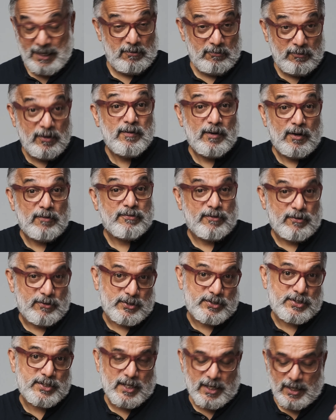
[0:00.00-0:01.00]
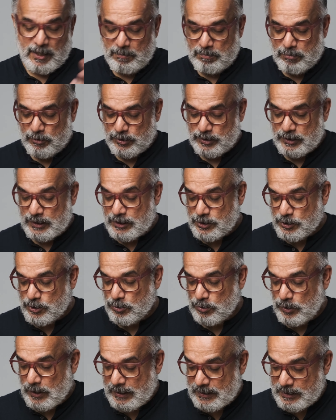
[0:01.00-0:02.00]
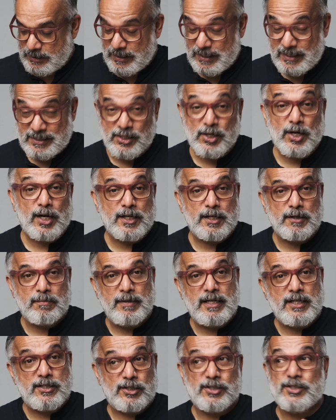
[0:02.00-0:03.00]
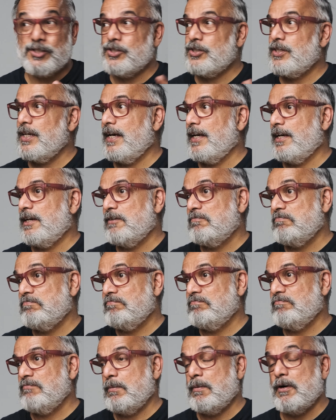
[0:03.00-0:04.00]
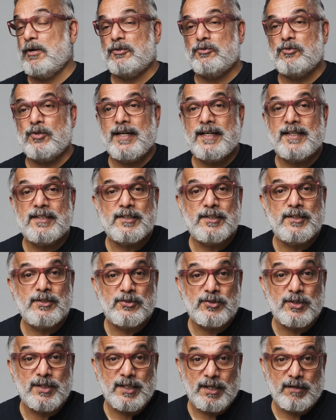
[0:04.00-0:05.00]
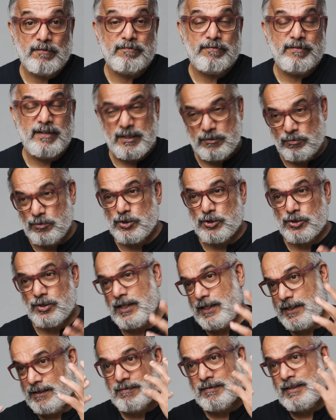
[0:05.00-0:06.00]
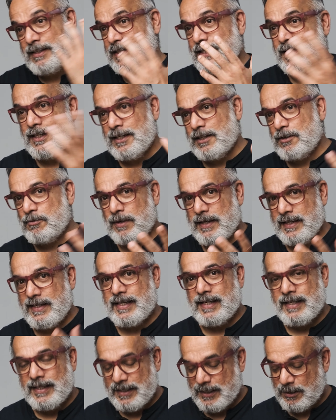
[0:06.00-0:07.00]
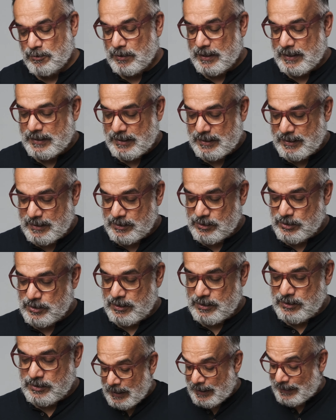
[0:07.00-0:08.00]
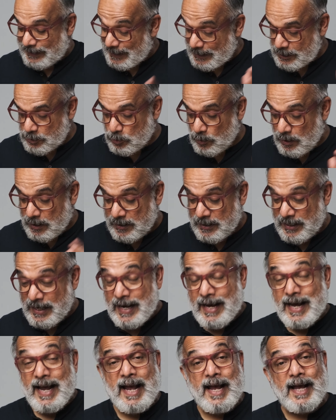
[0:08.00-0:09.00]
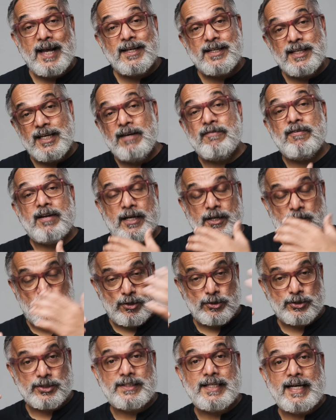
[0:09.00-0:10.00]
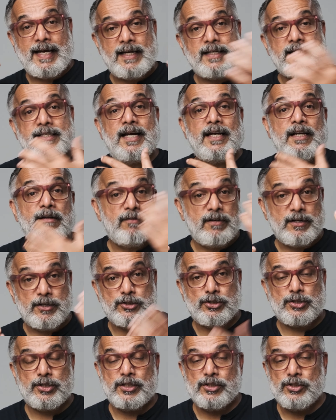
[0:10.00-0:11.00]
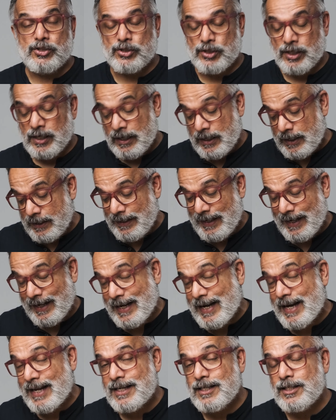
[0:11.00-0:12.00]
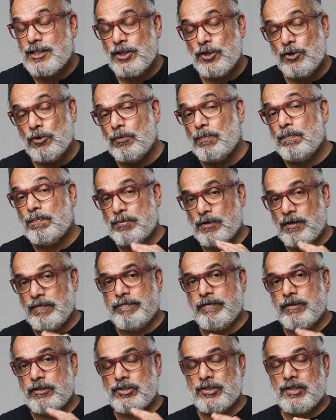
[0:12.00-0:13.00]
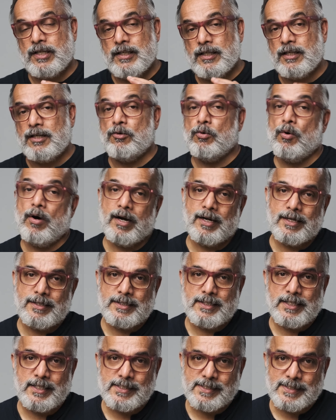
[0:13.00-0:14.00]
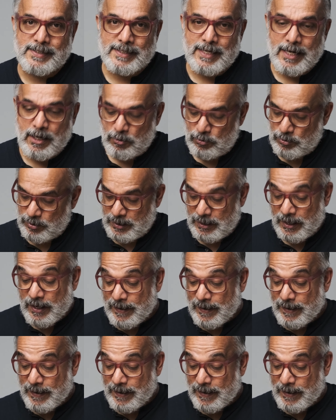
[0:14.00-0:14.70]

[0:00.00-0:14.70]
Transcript: We will, of course, put this to a test. 100 meters, like about 330 feet, which is like quite a distance. That's one. And even across that kind of a distance, they guarantee you professional quality sound.